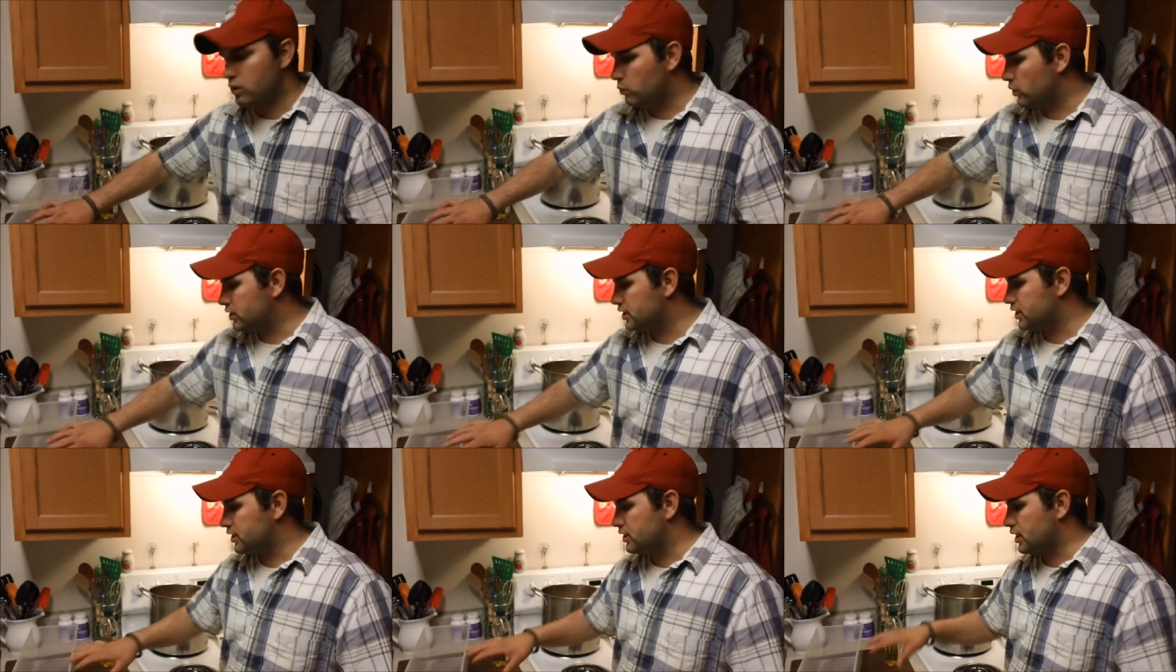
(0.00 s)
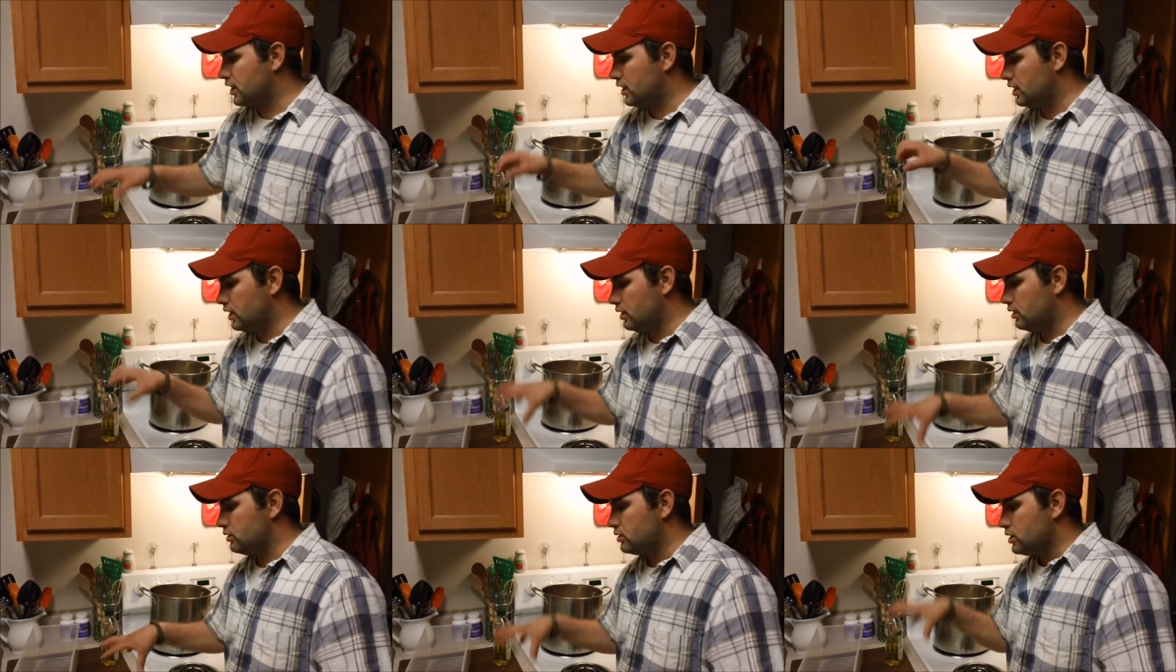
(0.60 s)
Once it's
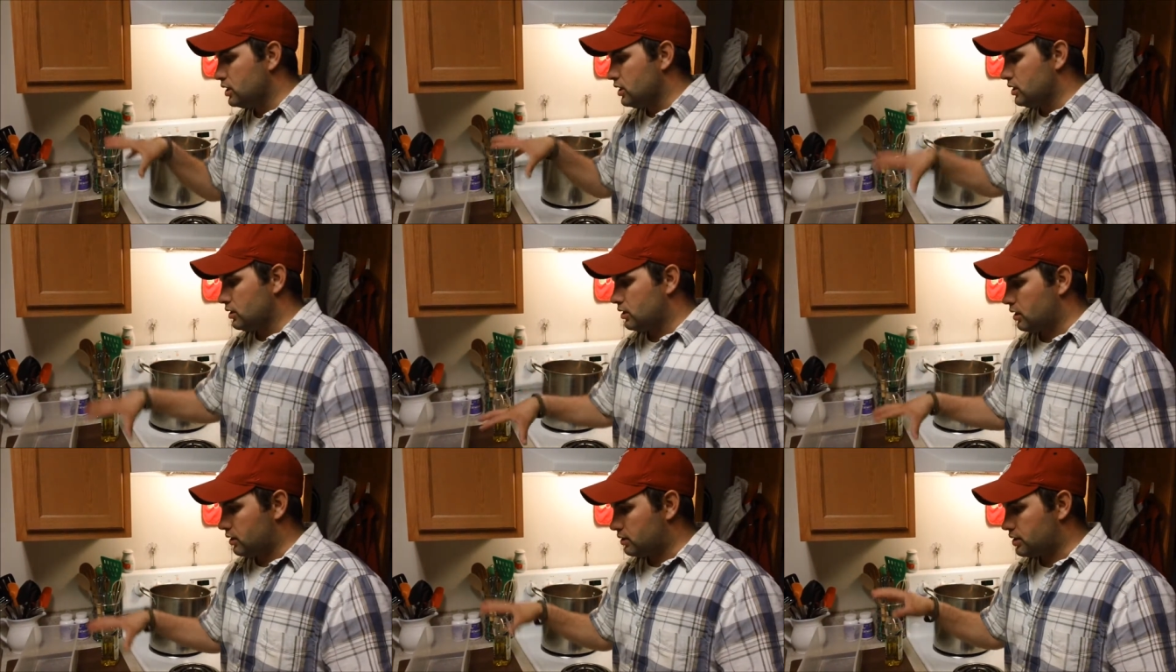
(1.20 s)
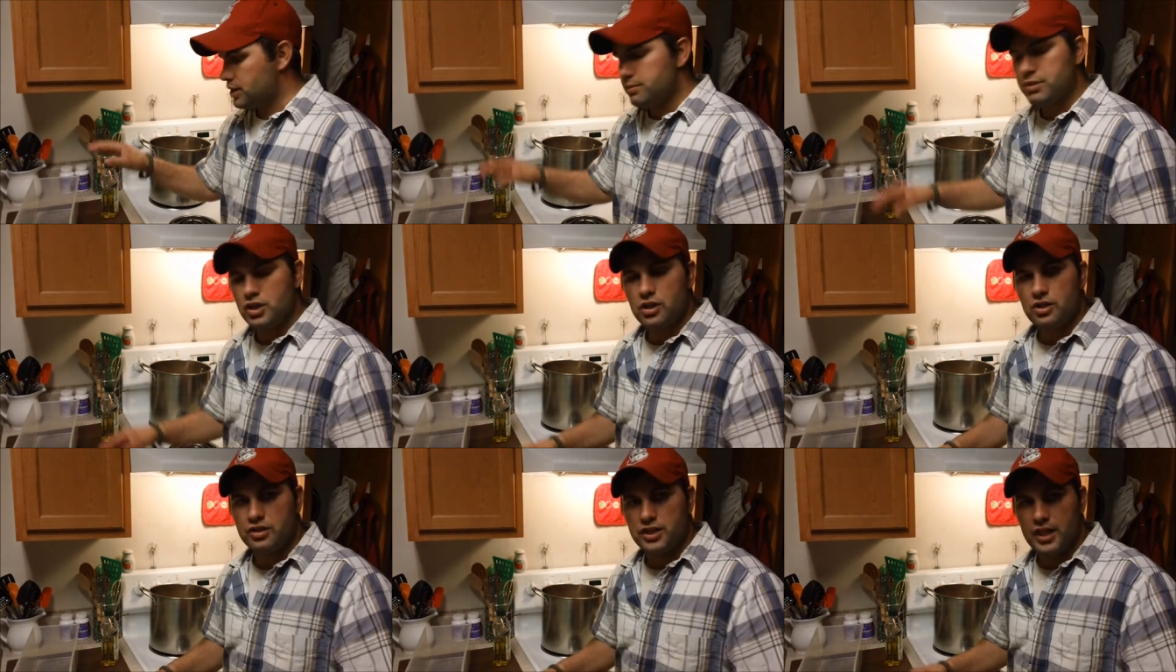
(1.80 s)
uh, the temperature
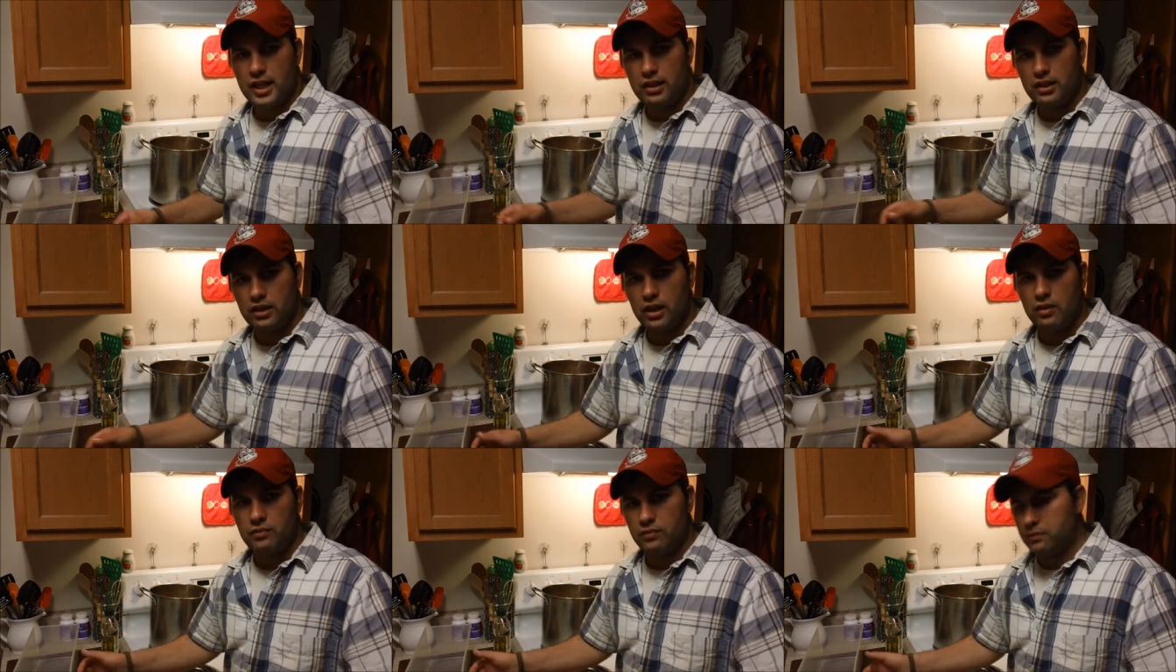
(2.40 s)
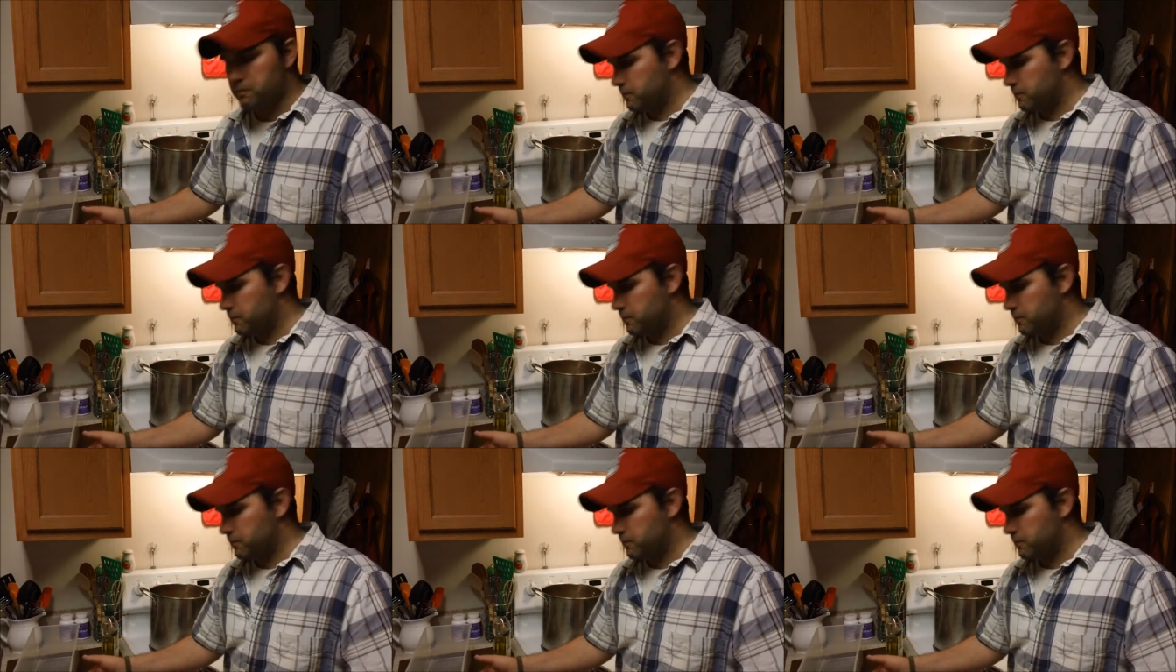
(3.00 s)
goes down enough,